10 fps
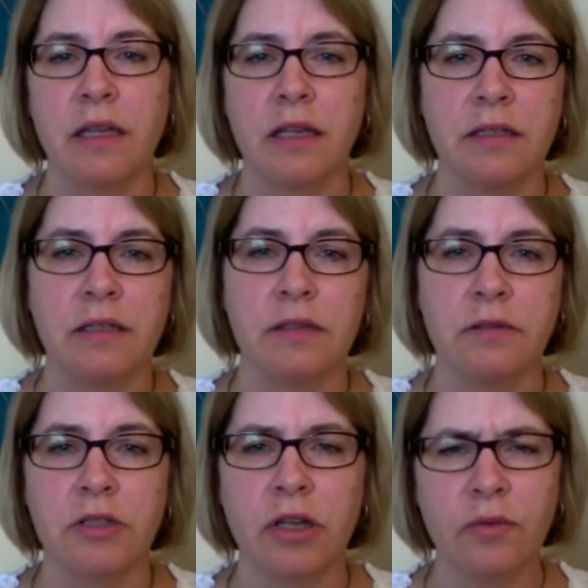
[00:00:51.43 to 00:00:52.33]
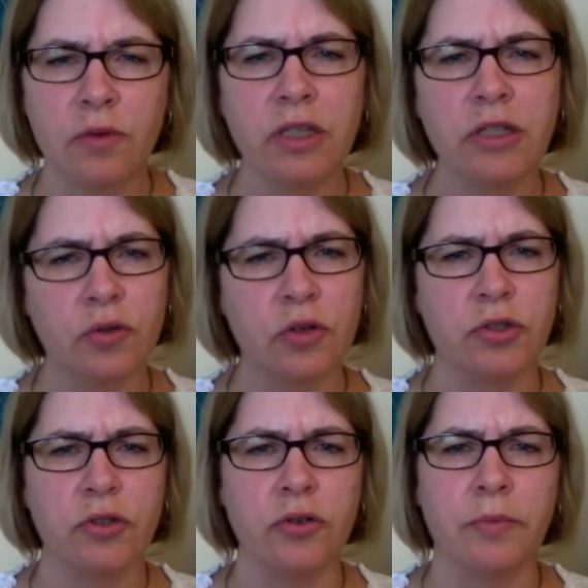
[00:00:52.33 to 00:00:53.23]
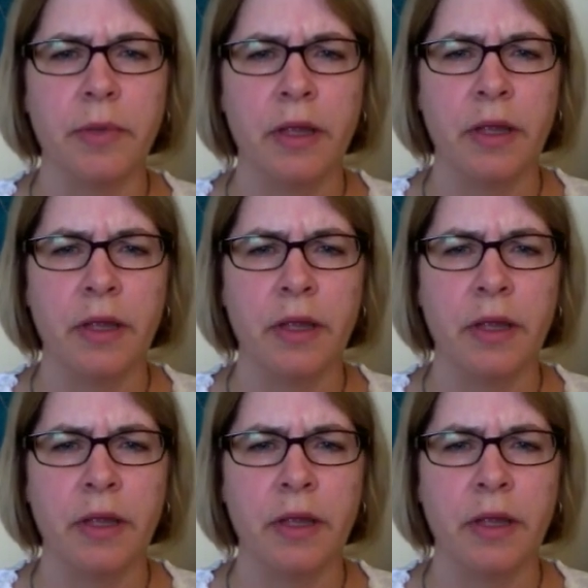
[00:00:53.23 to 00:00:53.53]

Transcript: is generally short term.